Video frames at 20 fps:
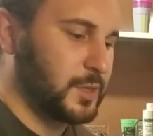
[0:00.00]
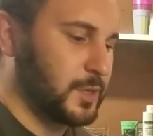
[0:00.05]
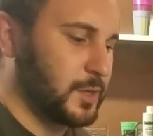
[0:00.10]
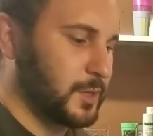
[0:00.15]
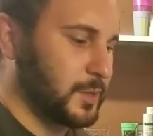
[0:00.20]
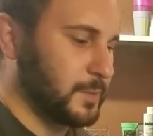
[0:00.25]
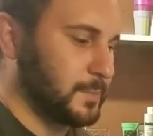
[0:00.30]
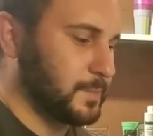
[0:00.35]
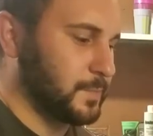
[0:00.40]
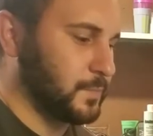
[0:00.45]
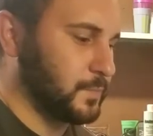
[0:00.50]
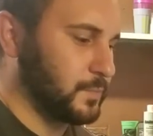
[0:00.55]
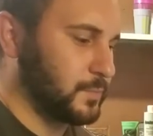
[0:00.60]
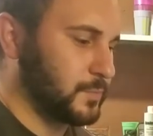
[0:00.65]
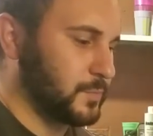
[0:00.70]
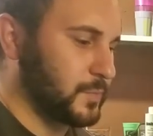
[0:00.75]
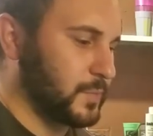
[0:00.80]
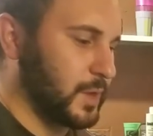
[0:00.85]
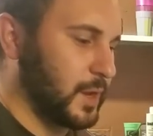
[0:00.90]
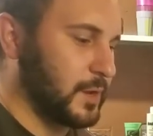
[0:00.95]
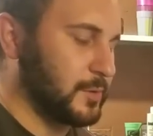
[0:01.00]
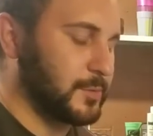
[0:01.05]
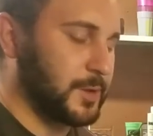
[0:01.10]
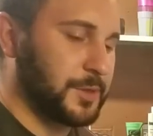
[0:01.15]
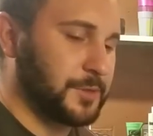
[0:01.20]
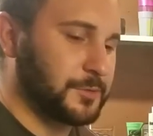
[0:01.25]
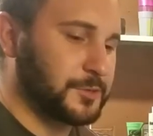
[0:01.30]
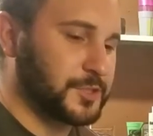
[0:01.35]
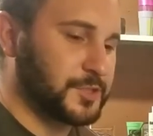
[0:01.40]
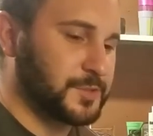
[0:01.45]
Um, I'd
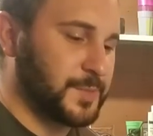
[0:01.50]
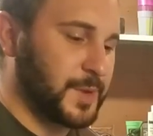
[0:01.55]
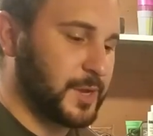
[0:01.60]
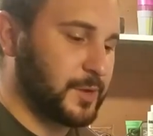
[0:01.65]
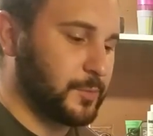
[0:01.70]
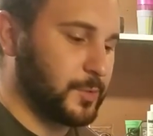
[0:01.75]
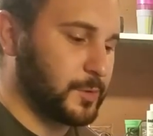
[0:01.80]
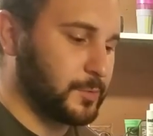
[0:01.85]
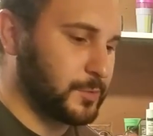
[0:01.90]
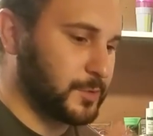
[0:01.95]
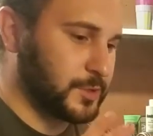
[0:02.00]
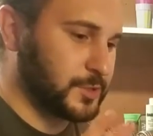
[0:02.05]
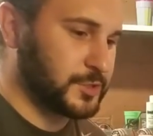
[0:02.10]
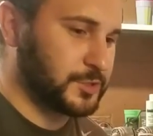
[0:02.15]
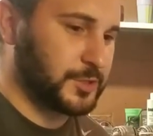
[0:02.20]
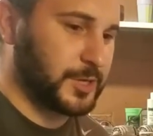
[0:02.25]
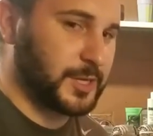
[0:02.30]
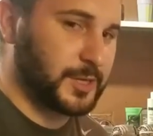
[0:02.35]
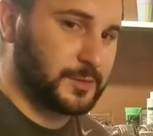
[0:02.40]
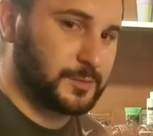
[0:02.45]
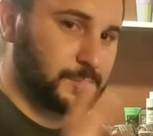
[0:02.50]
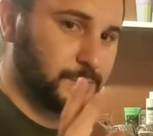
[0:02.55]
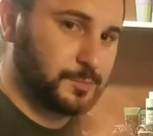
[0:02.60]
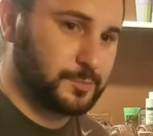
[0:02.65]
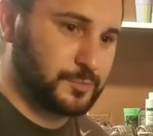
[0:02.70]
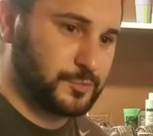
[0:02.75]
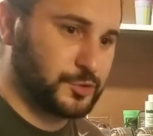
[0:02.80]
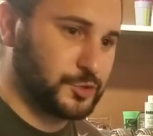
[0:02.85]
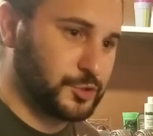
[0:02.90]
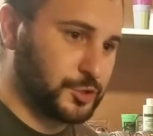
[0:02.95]
rather just make one with a straight
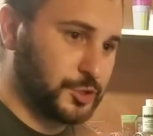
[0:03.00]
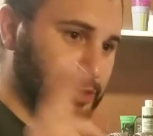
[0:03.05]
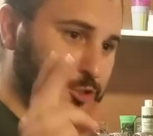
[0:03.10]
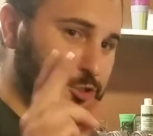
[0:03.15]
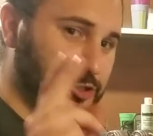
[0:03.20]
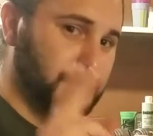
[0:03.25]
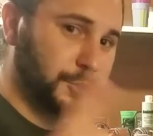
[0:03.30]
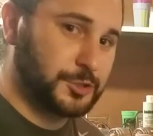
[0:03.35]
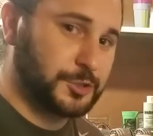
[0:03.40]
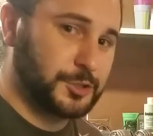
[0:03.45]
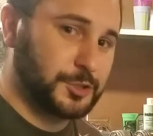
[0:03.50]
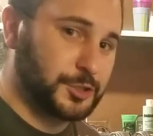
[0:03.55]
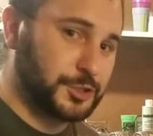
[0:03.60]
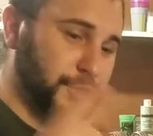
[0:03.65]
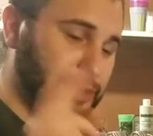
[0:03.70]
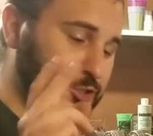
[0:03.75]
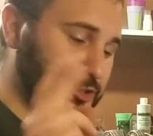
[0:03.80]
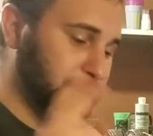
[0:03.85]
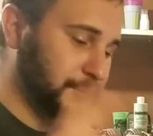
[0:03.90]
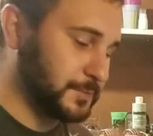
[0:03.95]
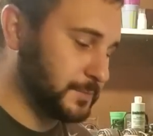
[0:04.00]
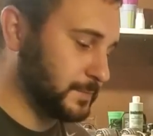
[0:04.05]
ka-chunk, ka-chunk.